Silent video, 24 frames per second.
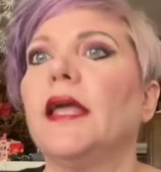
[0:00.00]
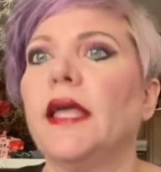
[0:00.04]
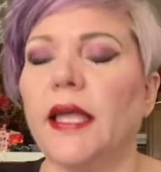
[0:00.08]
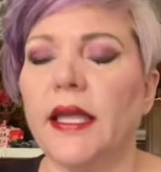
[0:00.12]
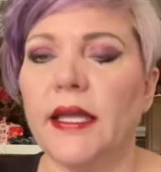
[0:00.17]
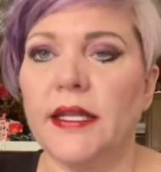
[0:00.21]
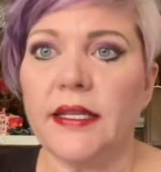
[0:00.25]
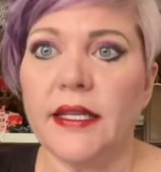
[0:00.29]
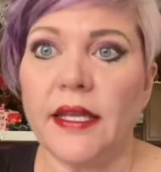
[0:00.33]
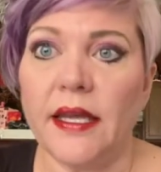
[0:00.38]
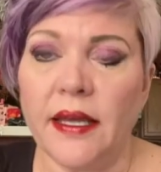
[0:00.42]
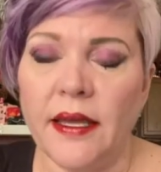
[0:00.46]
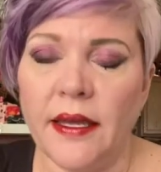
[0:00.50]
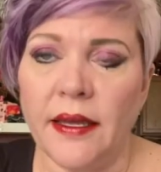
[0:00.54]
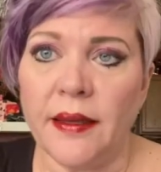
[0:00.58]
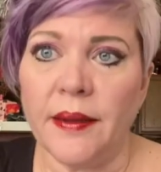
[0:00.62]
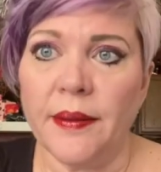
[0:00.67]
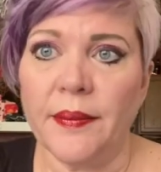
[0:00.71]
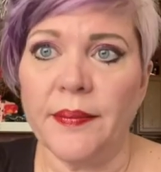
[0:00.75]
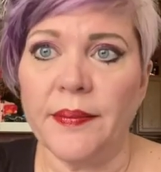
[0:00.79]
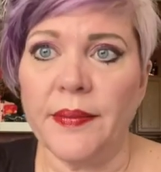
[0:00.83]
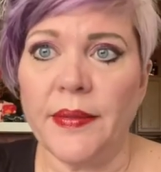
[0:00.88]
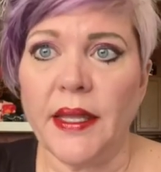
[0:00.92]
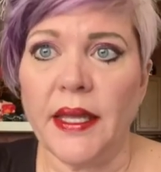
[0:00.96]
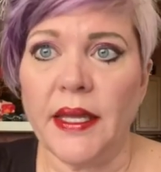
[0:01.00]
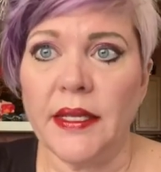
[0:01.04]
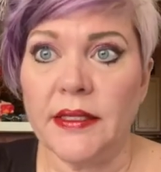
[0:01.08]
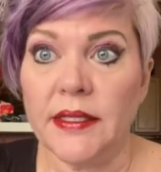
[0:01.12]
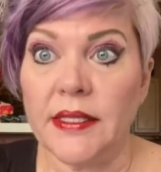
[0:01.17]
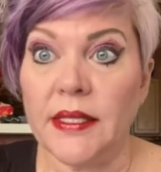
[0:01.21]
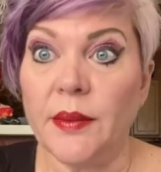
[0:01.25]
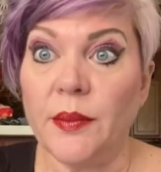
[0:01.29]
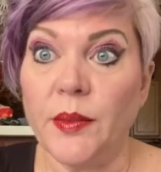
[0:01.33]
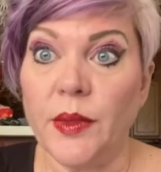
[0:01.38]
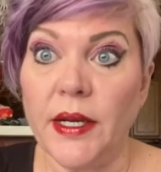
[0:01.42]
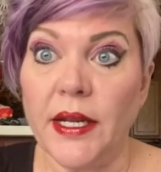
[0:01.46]
and um, and
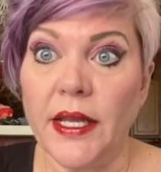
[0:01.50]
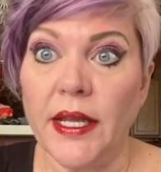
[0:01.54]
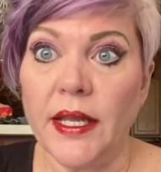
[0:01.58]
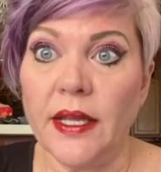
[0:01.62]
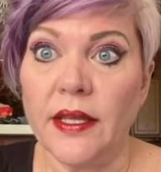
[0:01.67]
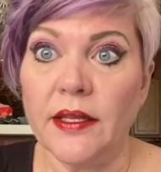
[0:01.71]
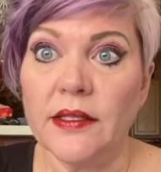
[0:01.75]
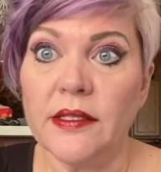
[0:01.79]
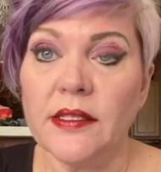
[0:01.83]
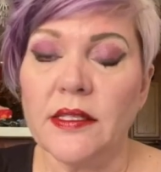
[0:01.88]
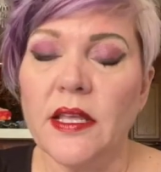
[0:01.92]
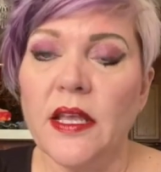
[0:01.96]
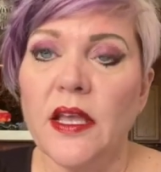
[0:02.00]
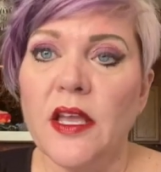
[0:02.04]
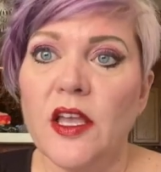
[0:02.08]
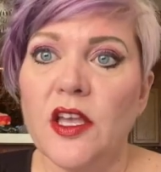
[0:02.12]
someone else.